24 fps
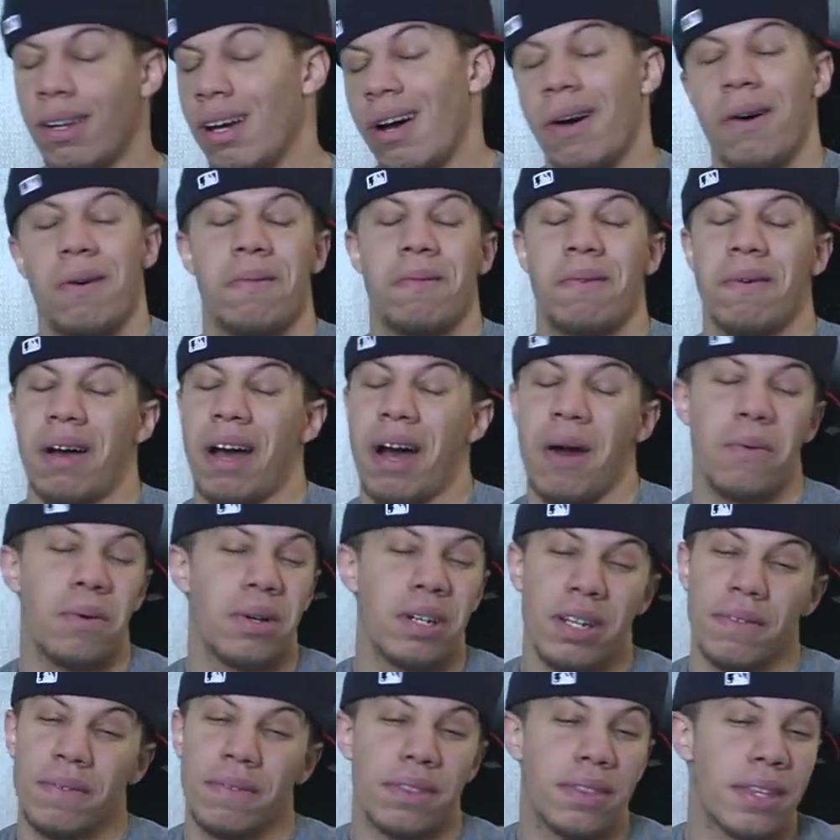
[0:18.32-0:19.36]
No, I
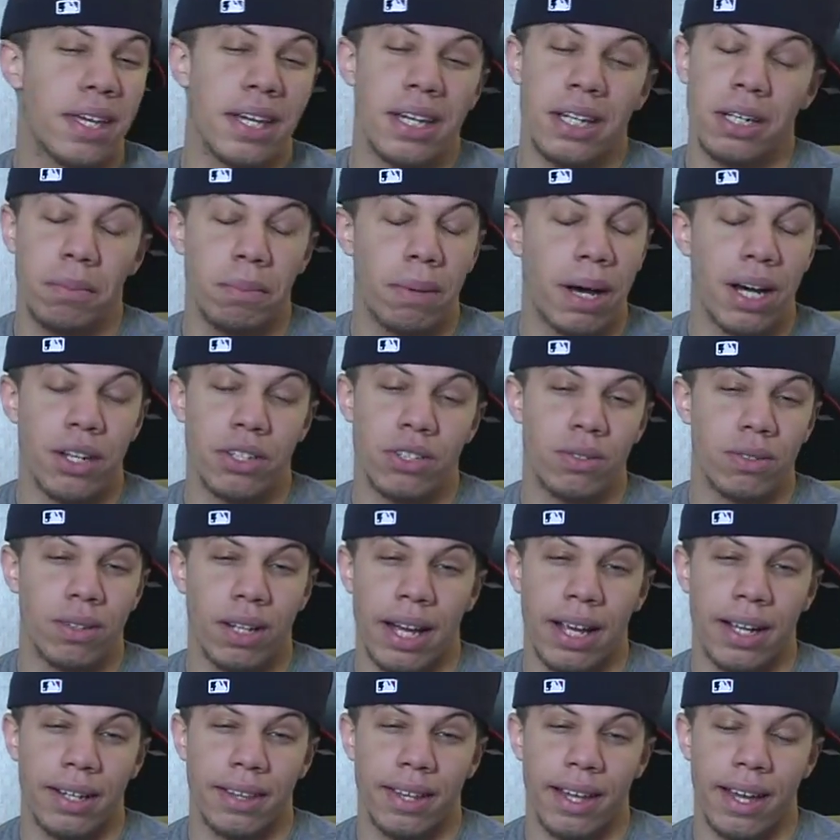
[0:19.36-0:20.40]
wasn't even thinking about you like